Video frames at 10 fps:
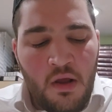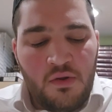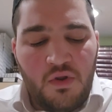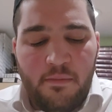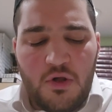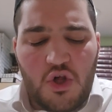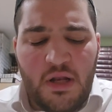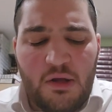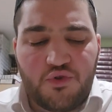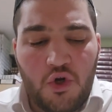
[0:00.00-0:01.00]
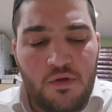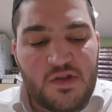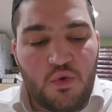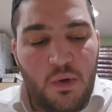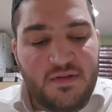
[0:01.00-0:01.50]
The Mishnah now turns
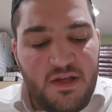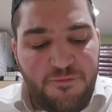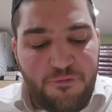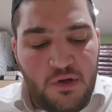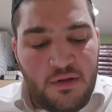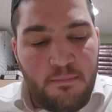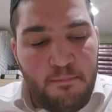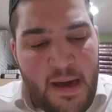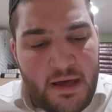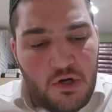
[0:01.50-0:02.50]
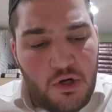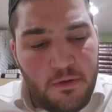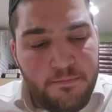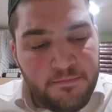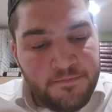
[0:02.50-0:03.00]
to a different
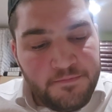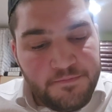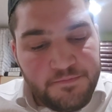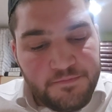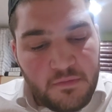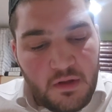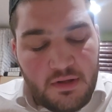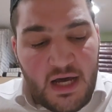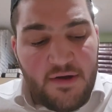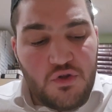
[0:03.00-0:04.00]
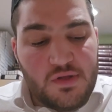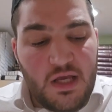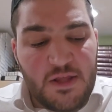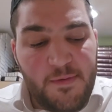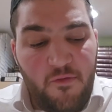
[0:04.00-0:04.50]
matter. The Rav just
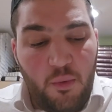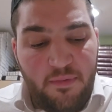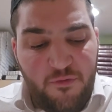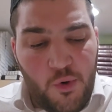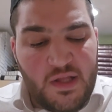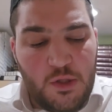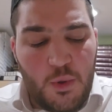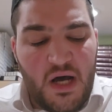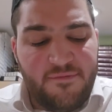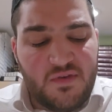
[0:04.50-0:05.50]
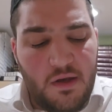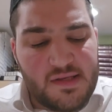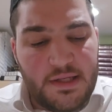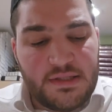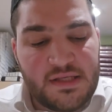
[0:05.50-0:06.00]
tells, before we continue, the Rav
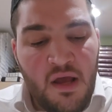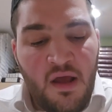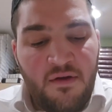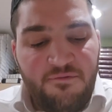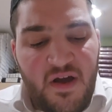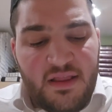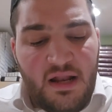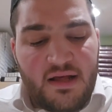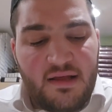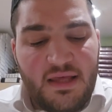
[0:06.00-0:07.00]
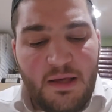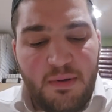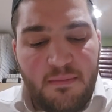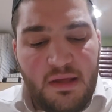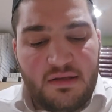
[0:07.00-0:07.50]
tells us, Ven Alechek
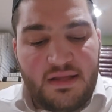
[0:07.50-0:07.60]
Rabbi Meir,